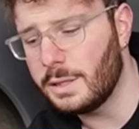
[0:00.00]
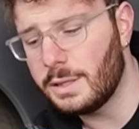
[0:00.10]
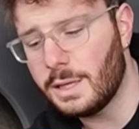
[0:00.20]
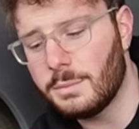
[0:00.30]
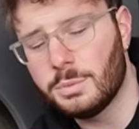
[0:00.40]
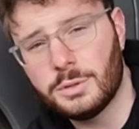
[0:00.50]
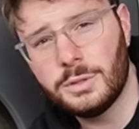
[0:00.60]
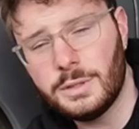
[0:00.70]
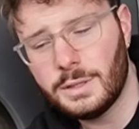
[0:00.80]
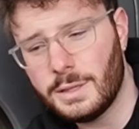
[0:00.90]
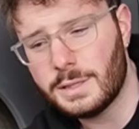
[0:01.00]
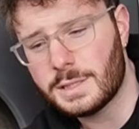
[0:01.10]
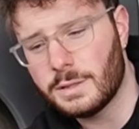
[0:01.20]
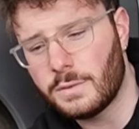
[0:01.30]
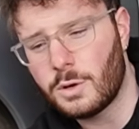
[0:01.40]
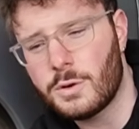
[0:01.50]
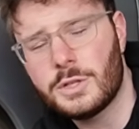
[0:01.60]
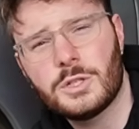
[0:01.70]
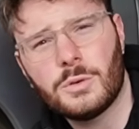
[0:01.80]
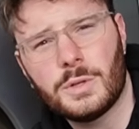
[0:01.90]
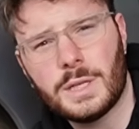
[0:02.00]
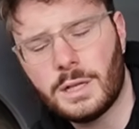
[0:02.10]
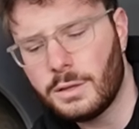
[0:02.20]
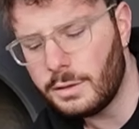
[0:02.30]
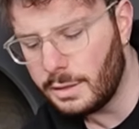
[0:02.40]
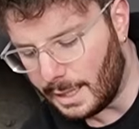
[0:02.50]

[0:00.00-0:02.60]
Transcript: They're now blue instead of orange or yellow.